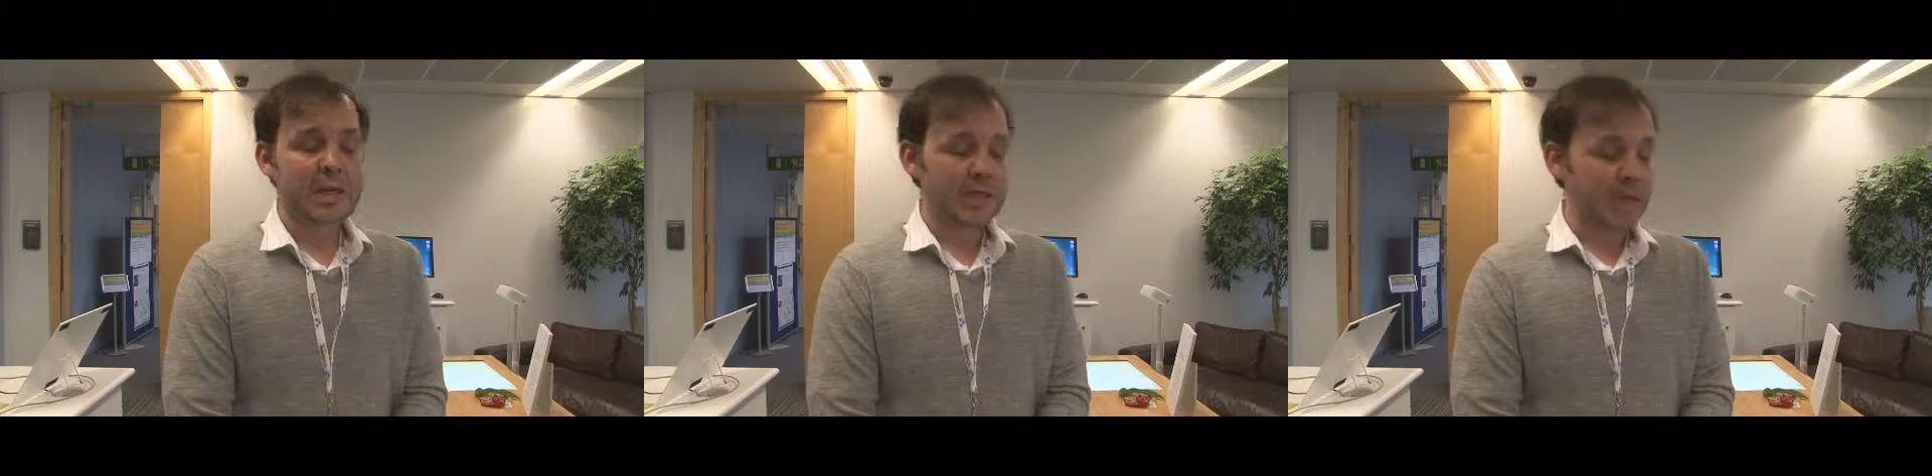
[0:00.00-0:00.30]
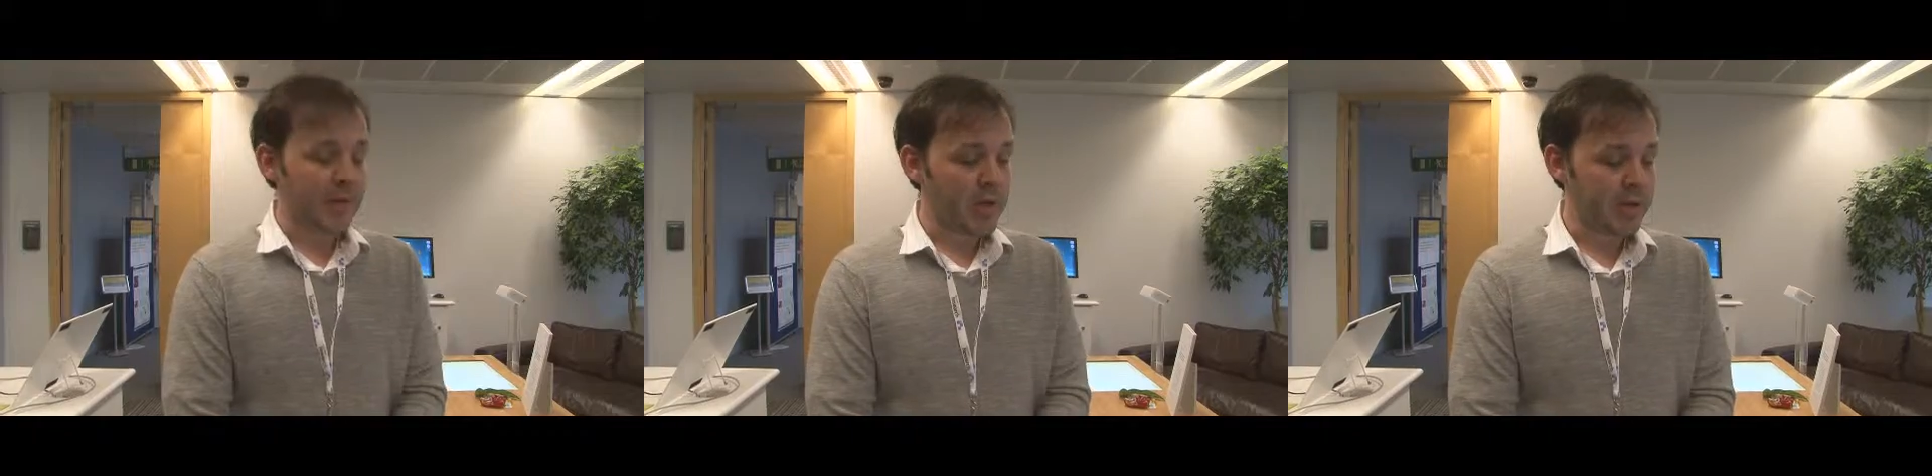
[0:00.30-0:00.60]
And
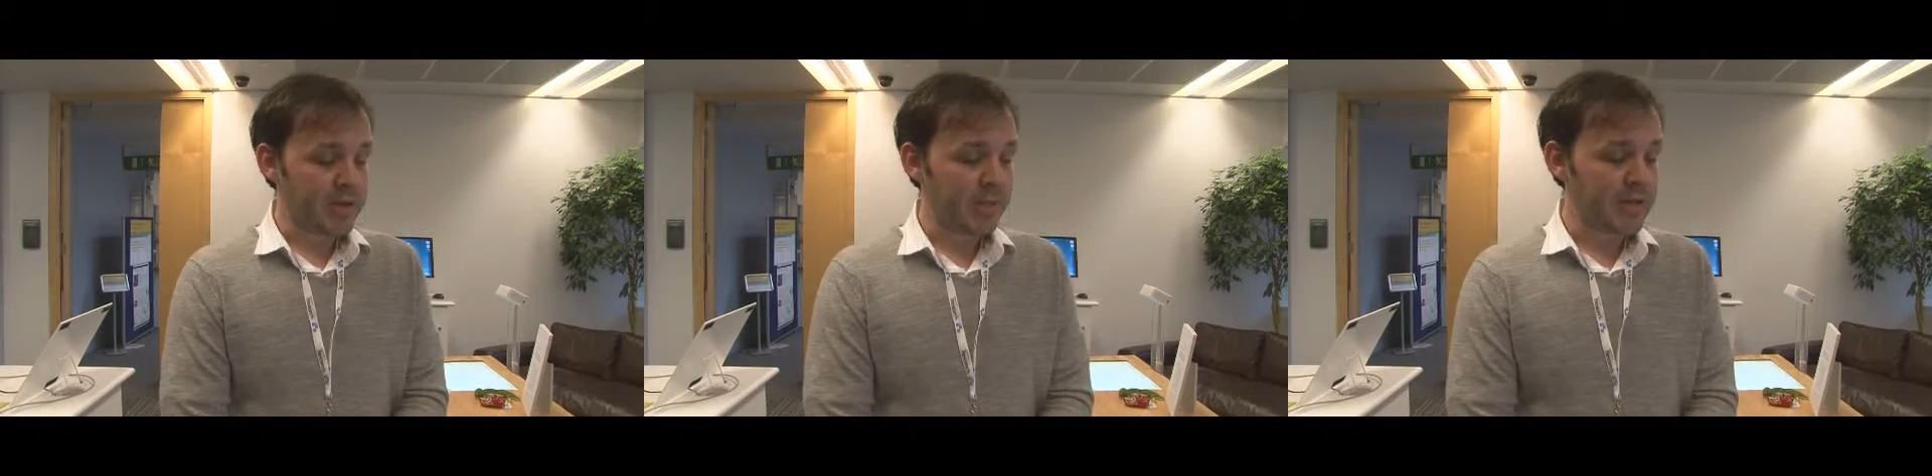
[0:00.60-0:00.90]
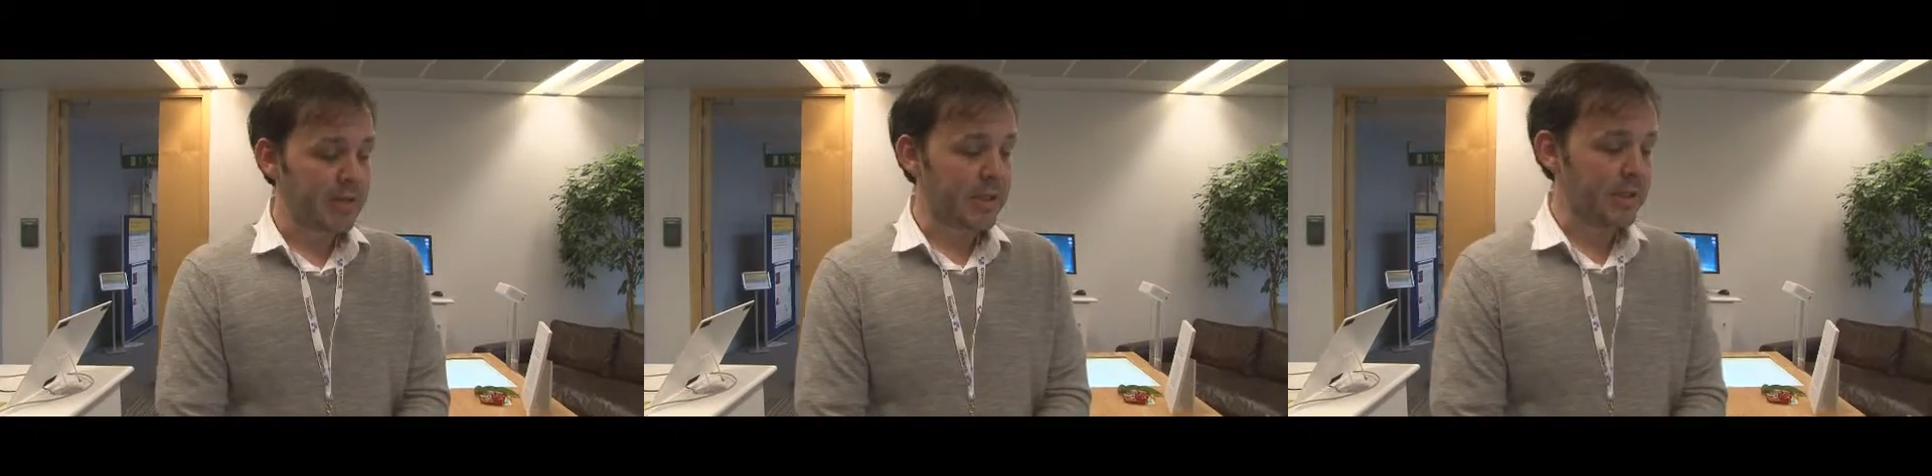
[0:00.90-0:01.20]
TimeCard is
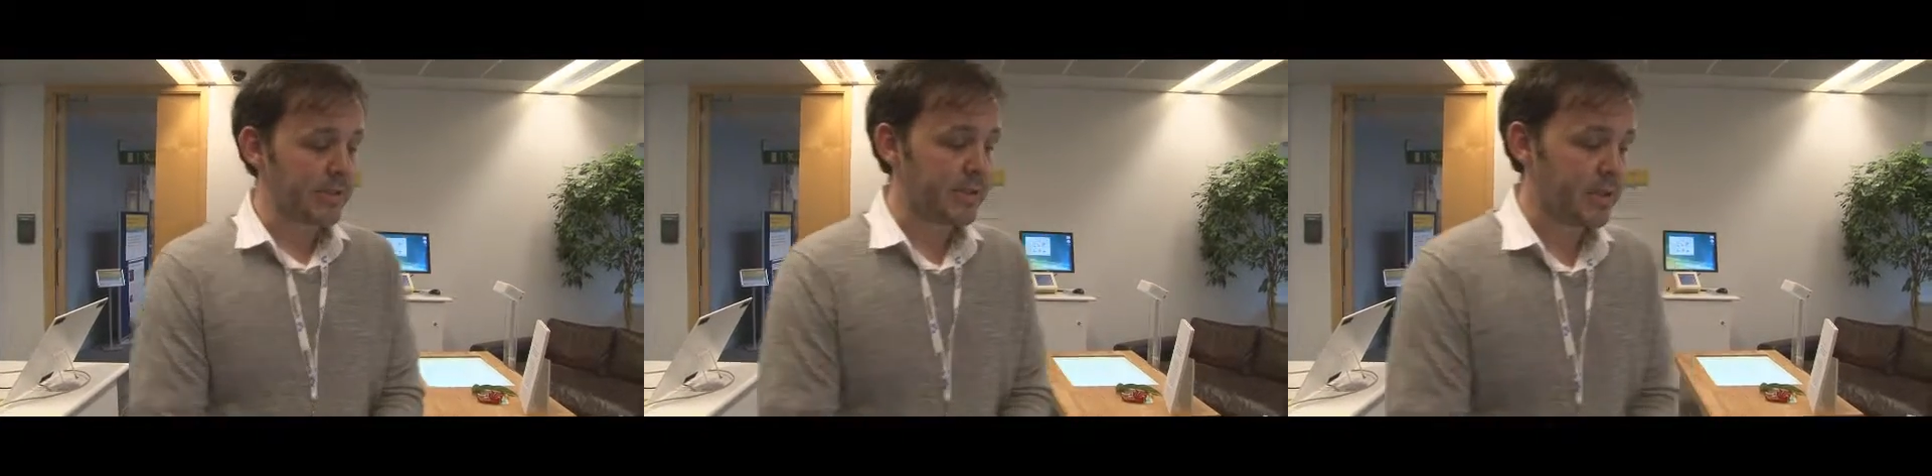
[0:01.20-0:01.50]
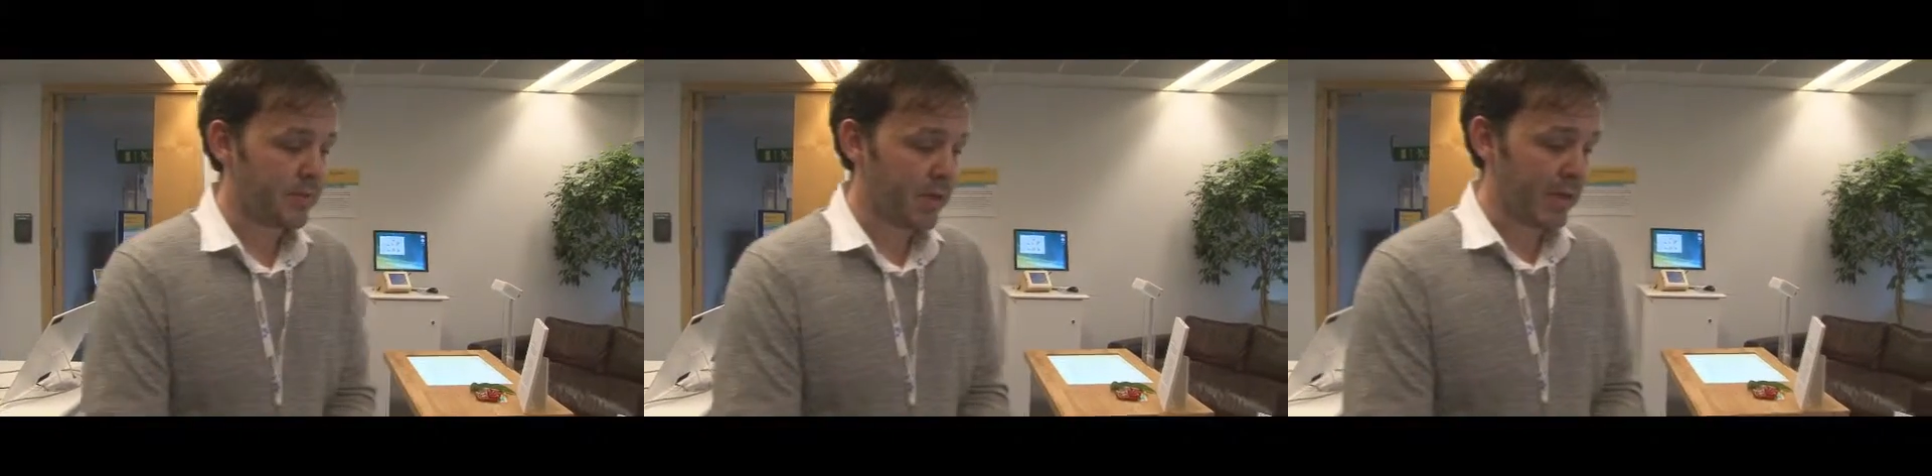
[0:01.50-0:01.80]
basically a
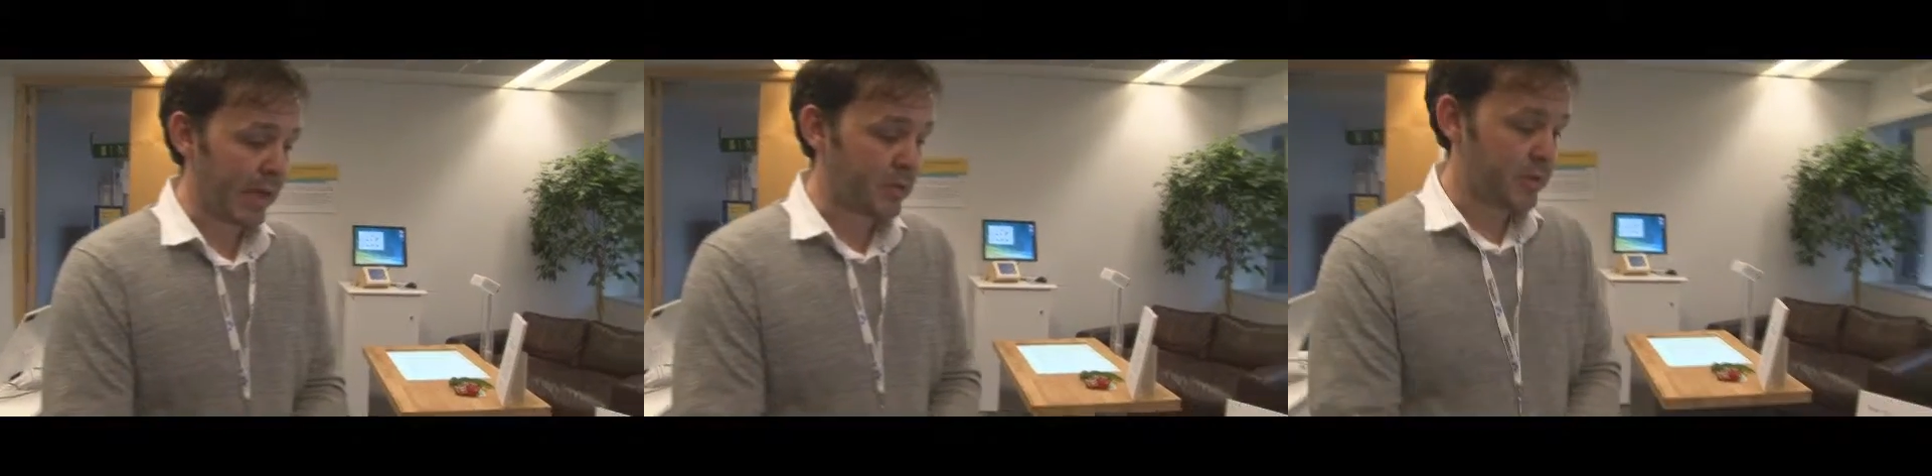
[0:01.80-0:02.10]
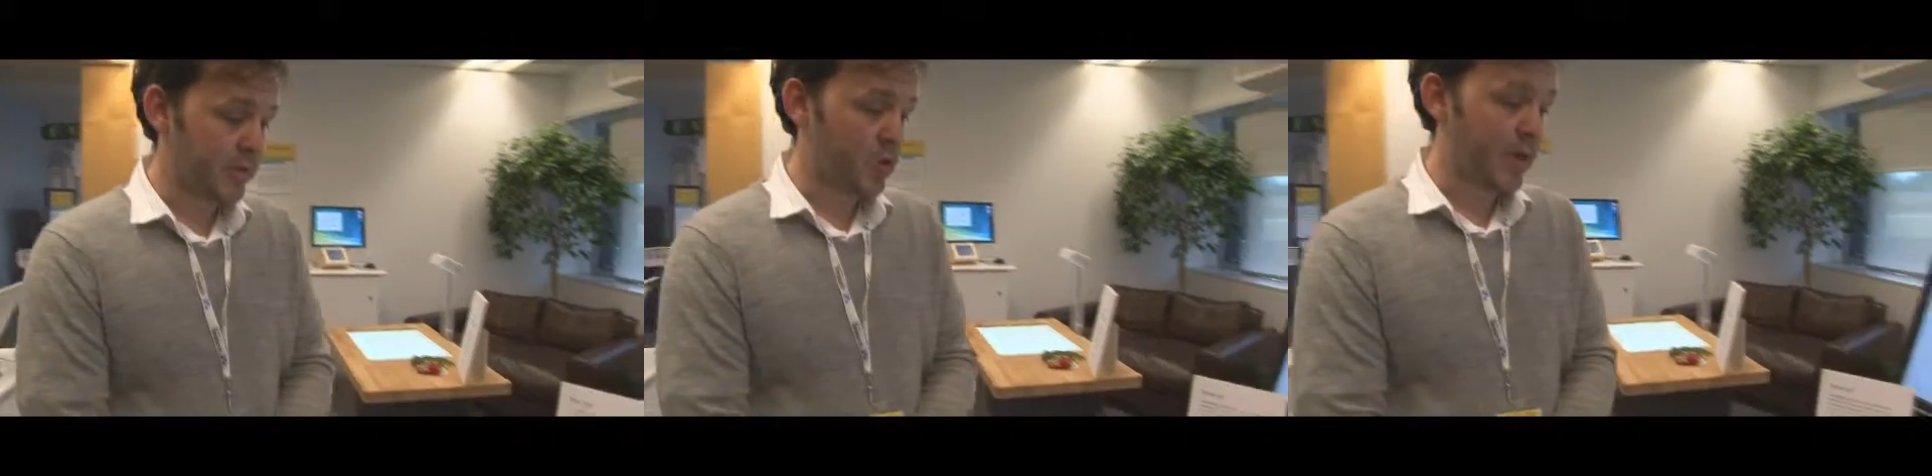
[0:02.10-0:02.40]
system that allows
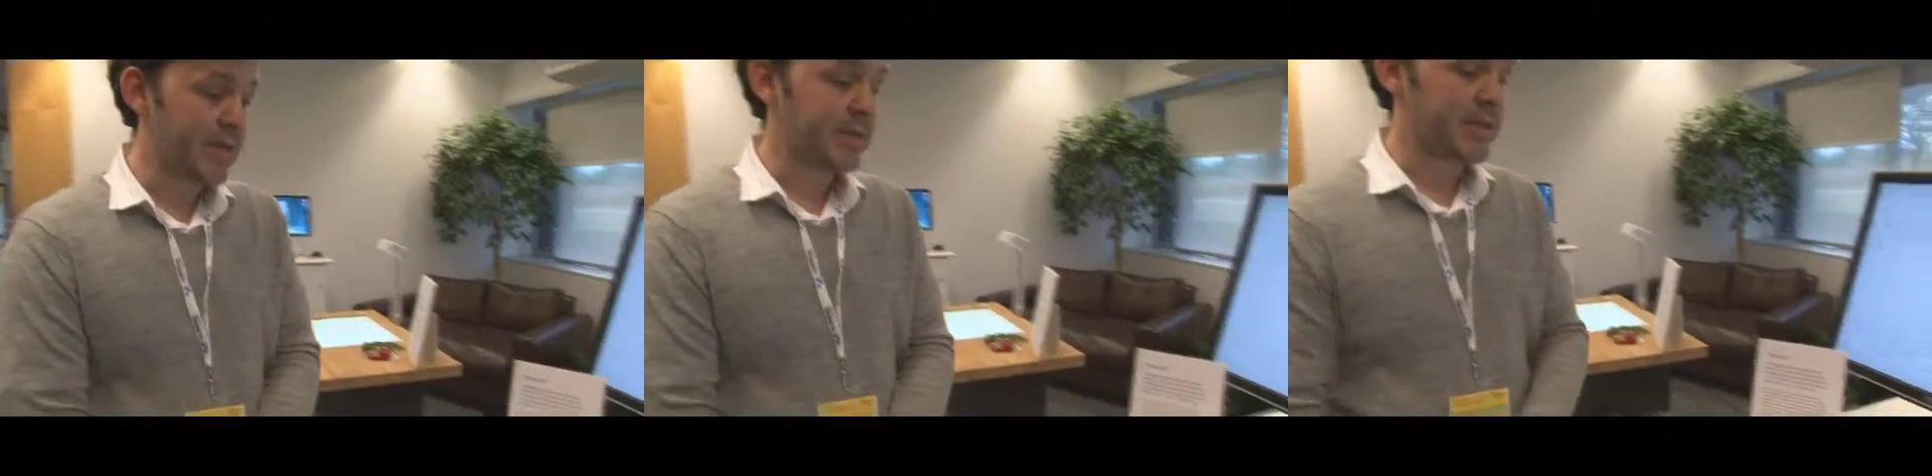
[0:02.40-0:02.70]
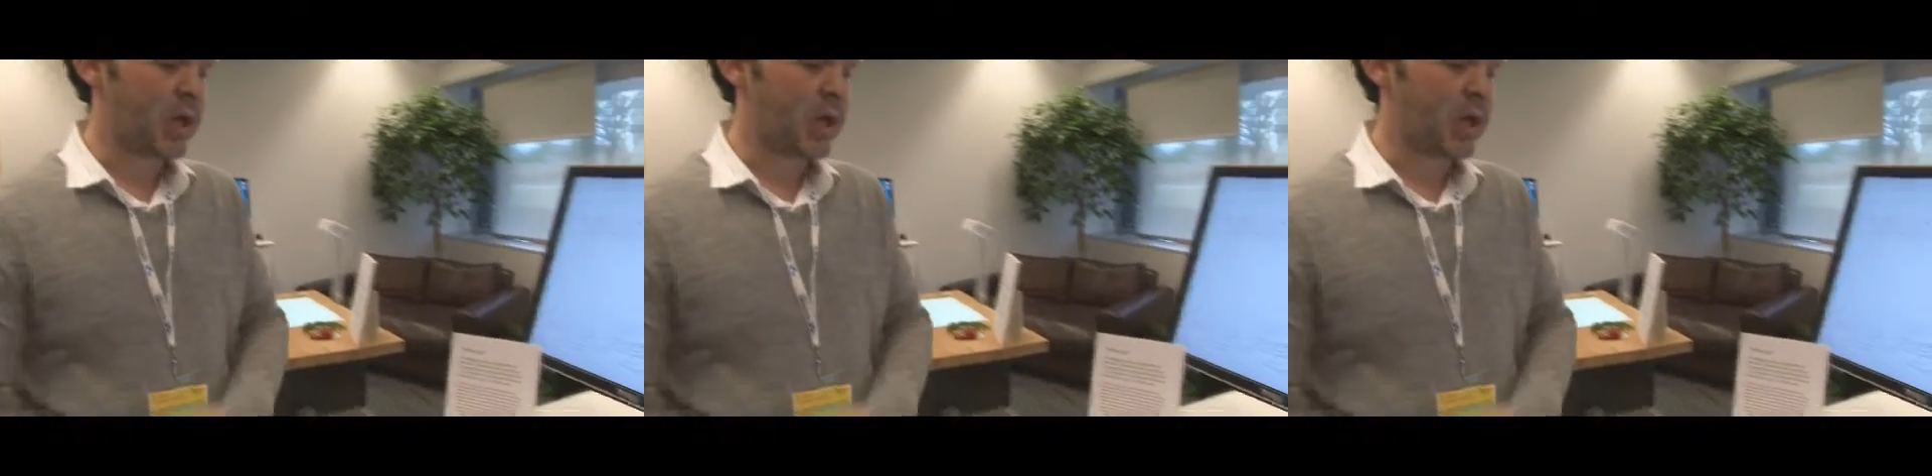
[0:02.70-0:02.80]
you to create a